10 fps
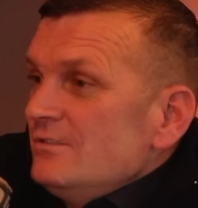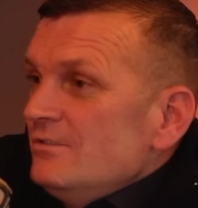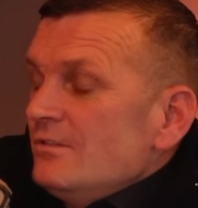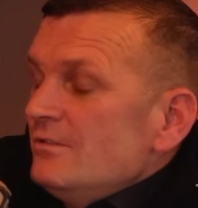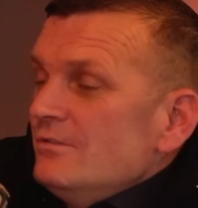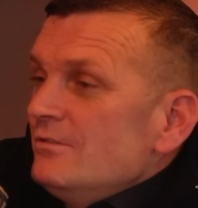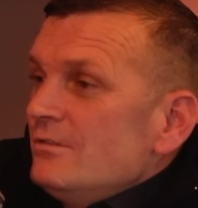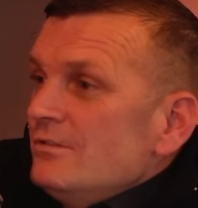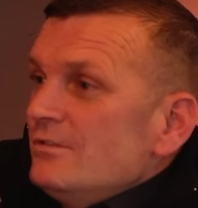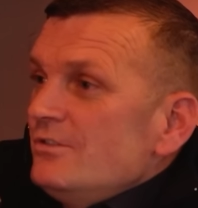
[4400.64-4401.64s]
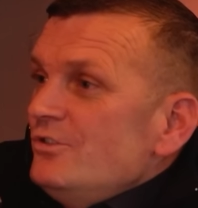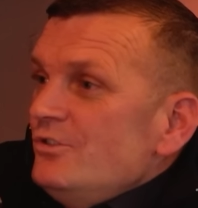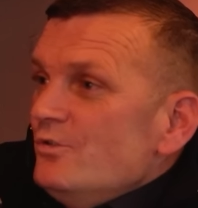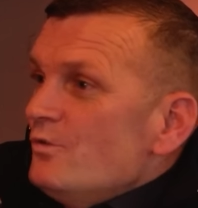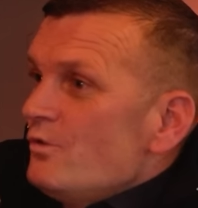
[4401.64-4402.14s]
when no, we put no, this podcast
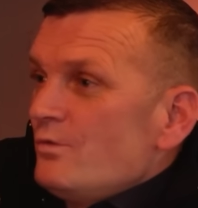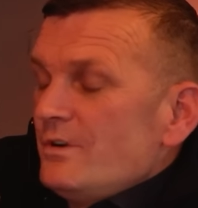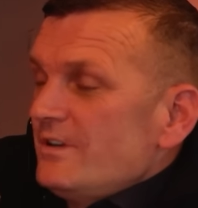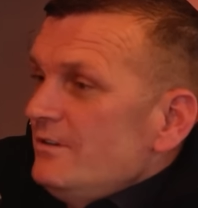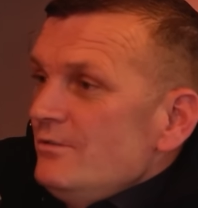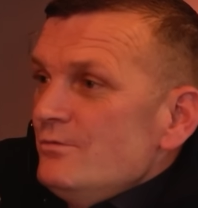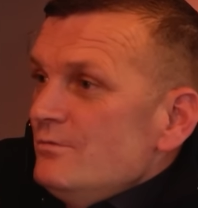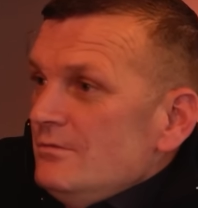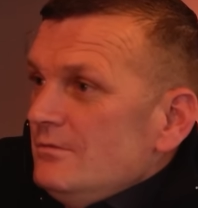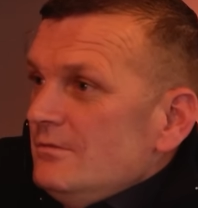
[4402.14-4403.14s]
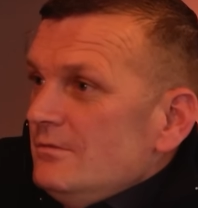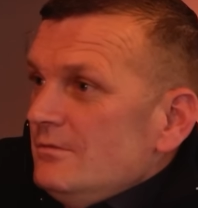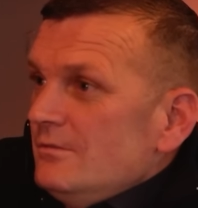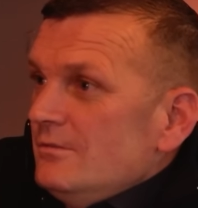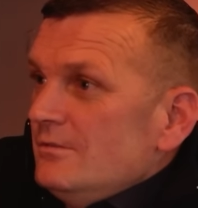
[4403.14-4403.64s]
up. No one knew.
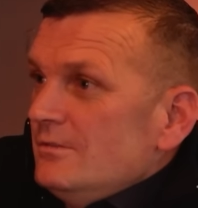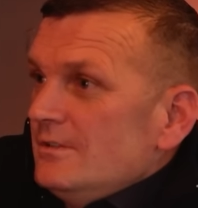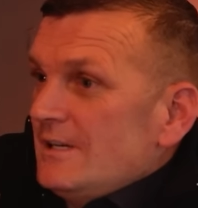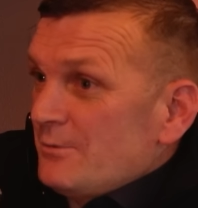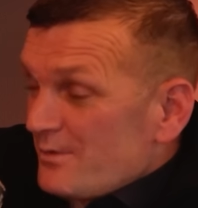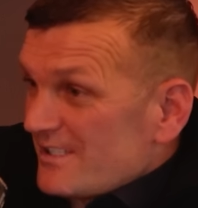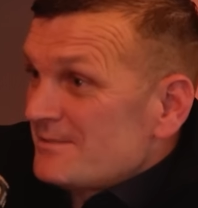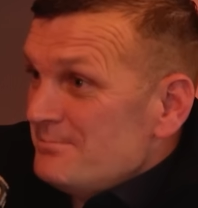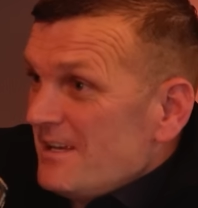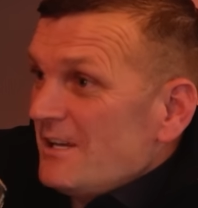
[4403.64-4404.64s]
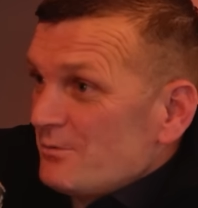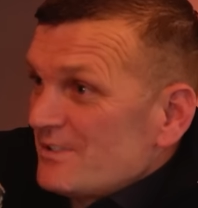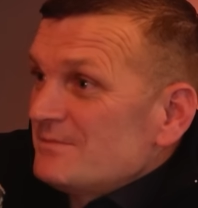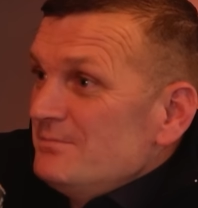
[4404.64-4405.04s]
It was it was